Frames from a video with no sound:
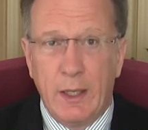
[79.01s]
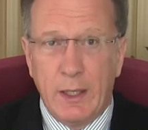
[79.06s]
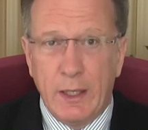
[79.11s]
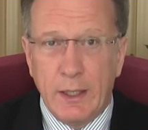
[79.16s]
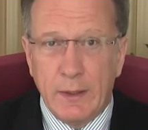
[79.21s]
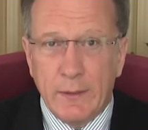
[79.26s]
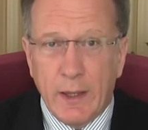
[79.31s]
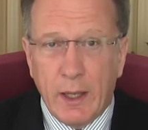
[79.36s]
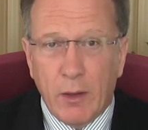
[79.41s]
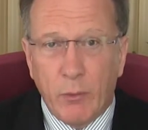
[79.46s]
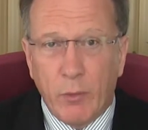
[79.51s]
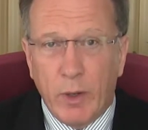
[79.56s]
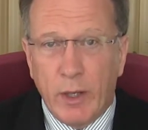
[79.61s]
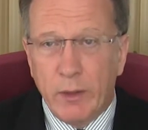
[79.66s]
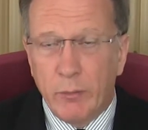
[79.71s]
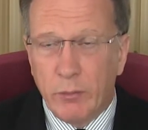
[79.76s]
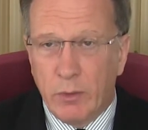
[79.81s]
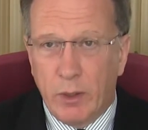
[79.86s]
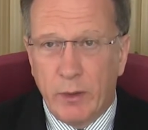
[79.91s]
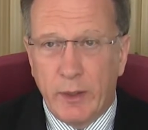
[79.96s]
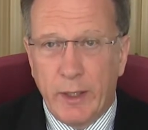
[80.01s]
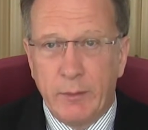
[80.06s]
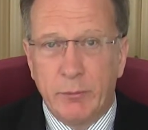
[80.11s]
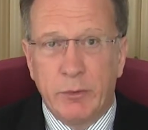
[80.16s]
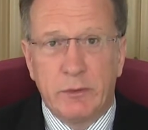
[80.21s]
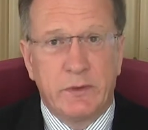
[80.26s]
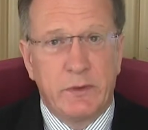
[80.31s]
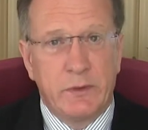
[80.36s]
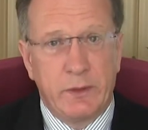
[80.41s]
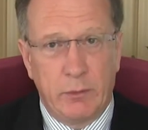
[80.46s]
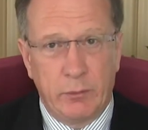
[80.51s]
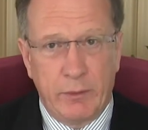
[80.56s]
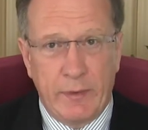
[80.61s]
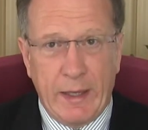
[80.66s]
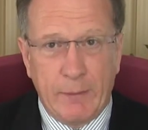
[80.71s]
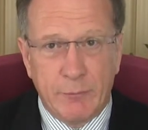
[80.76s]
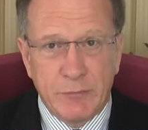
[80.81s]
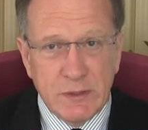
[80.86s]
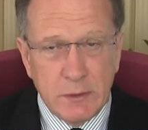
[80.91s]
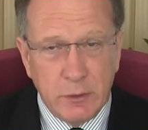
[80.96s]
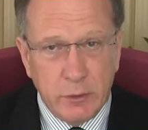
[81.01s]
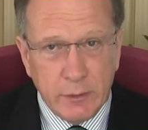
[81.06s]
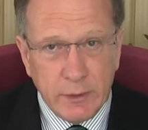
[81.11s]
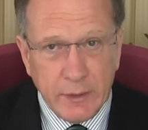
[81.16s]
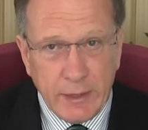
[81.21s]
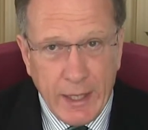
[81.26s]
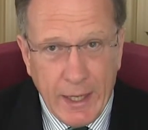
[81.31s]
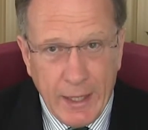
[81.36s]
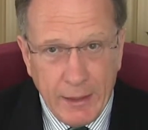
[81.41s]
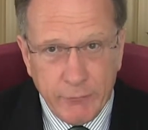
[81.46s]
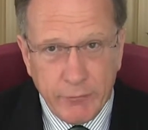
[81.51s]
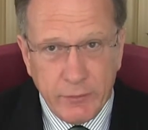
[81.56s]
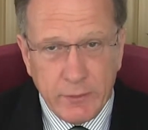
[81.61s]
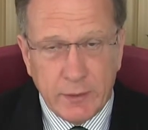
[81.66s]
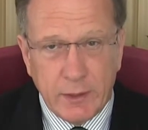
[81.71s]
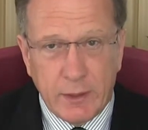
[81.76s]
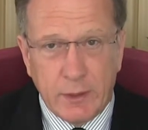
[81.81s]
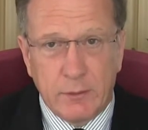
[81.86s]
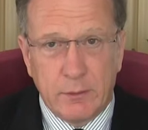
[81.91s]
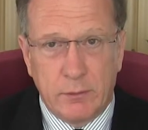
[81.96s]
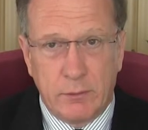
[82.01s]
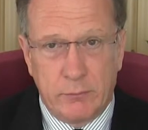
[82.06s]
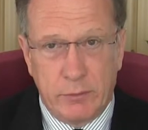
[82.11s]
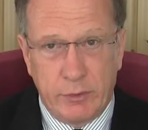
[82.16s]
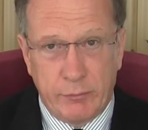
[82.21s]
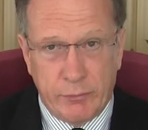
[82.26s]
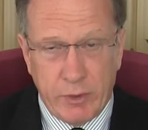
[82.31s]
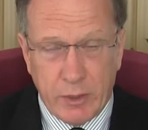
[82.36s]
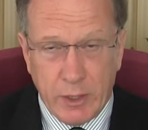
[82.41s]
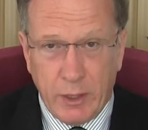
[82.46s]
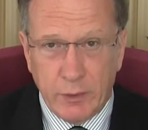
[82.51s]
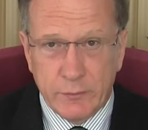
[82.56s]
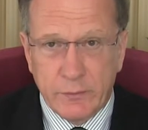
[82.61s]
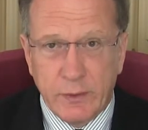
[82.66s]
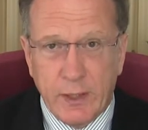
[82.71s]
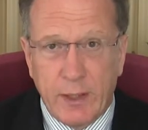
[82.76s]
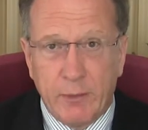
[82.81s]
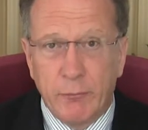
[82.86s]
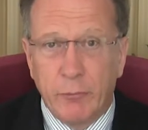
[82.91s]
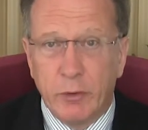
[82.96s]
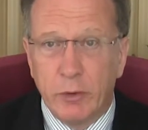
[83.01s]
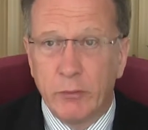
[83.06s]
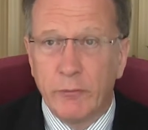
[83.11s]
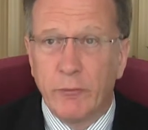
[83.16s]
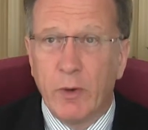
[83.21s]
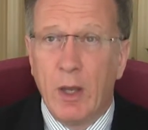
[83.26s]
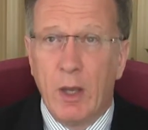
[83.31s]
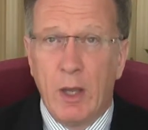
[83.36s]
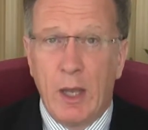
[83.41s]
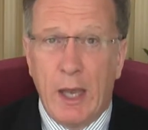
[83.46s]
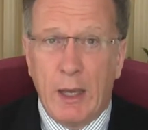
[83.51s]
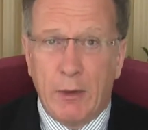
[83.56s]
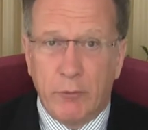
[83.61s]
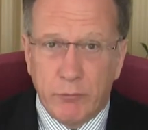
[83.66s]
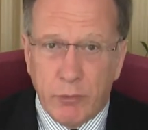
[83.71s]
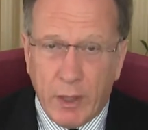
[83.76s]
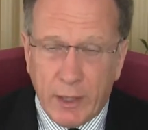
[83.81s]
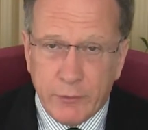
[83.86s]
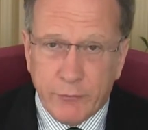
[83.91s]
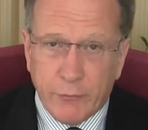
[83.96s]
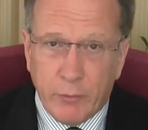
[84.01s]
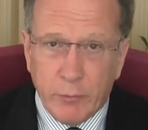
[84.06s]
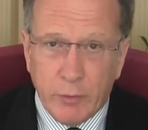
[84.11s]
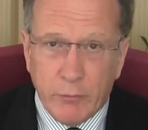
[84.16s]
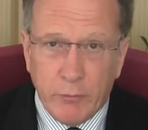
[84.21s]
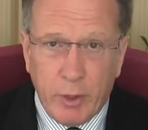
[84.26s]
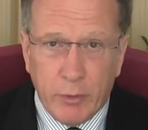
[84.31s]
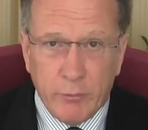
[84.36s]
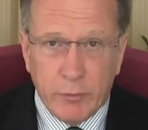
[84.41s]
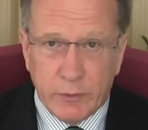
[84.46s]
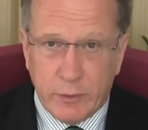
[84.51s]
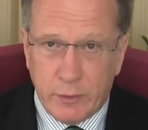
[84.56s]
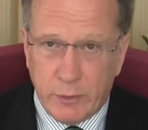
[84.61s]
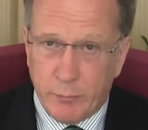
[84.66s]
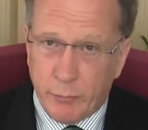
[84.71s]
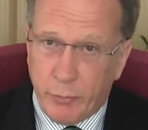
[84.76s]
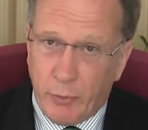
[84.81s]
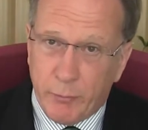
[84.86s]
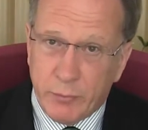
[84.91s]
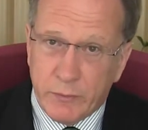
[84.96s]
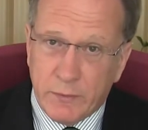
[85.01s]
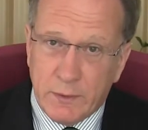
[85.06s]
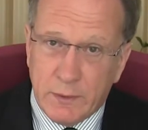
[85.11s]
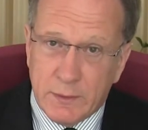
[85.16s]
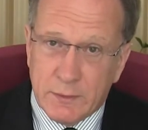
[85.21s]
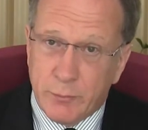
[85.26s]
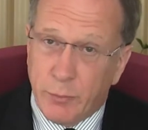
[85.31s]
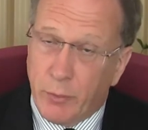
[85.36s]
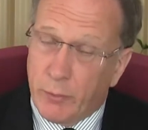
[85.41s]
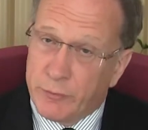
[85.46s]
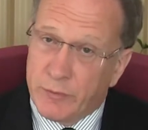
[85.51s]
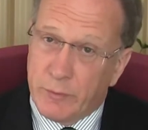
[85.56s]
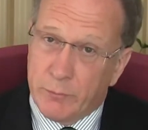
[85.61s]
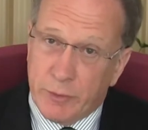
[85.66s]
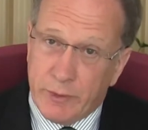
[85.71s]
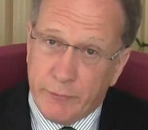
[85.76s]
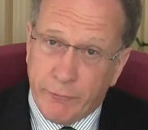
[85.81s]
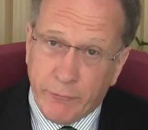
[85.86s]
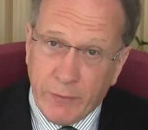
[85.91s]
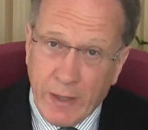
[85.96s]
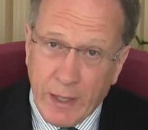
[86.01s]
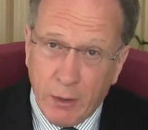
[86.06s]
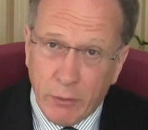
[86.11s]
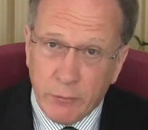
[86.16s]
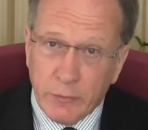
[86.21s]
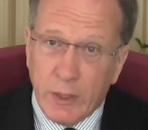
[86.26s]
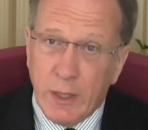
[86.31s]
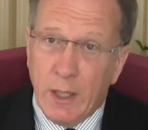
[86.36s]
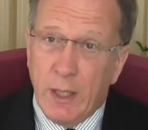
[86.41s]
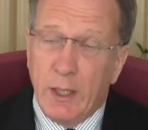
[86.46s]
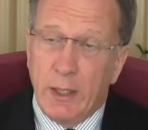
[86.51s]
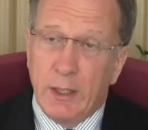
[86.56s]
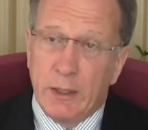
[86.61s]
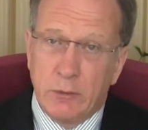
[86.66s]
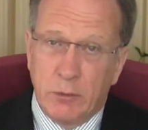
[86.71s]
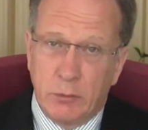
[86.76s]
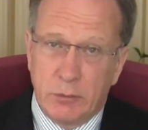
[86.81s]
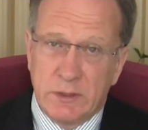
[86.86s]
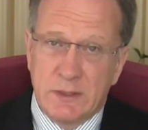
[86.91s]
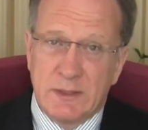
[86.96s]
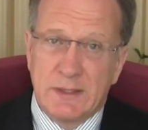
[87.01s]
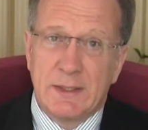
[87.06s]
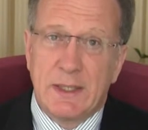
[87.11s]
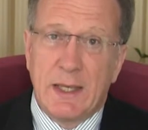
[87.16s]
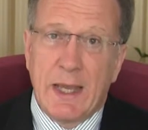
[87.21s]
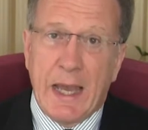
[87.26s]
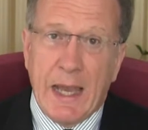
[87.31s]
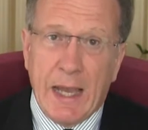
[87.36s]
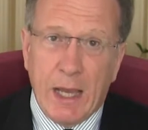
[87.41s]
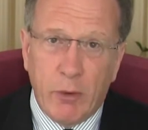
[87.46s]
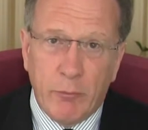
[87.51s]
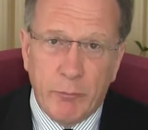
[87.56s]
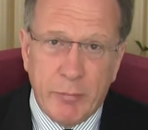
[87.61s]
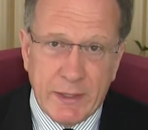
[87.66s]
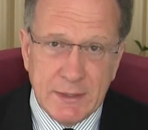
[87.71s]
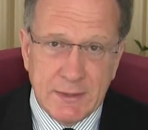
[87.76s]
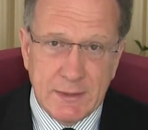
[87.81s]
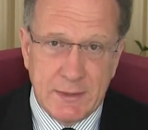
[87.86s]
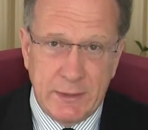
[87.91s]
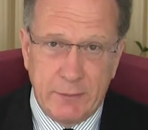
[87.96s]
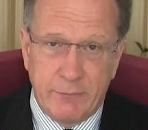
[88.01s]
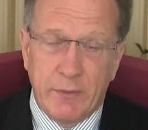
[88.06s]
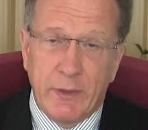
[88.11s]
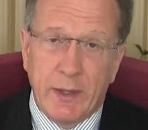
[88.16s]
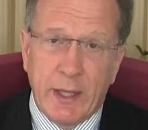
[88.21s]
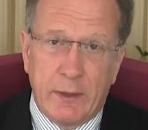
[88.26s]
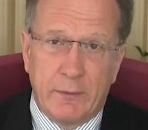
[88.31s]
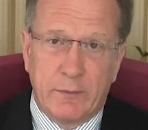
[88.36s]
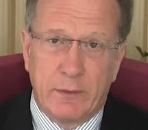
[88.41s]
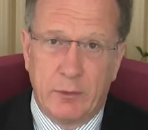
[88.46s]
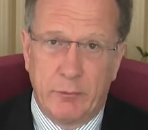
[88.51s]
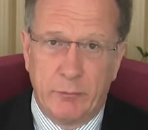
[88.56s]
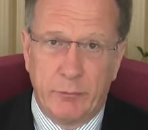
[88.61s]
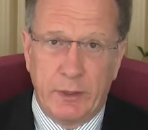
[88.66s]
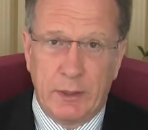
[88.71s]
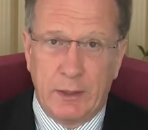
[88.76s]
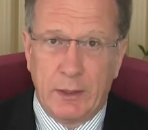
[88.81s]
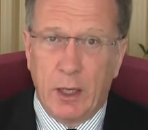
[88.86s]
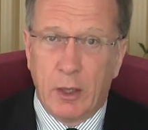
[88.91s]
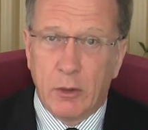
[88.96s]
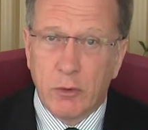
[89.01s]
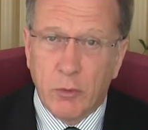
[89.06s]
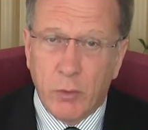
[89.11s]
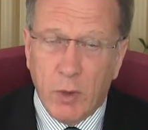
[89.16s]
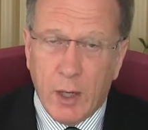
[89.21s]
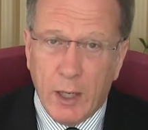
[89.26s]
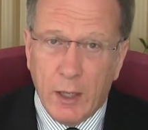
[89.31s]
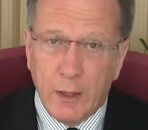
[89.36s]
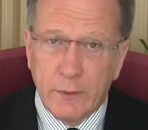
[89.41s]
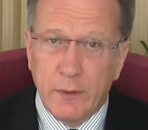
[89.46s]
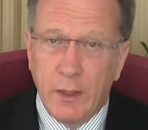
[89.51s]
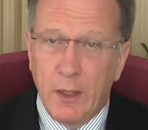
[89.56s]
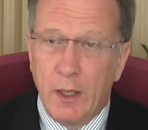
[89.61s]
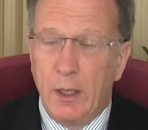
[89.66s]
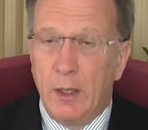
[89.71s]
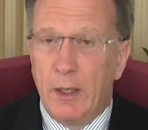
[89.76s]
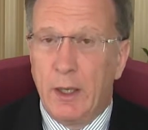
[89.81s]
In that way, we are able to deal with absolutely everything with regard to that move, right from the moment that the property is possibly found, in order to see how best even that can be acquired.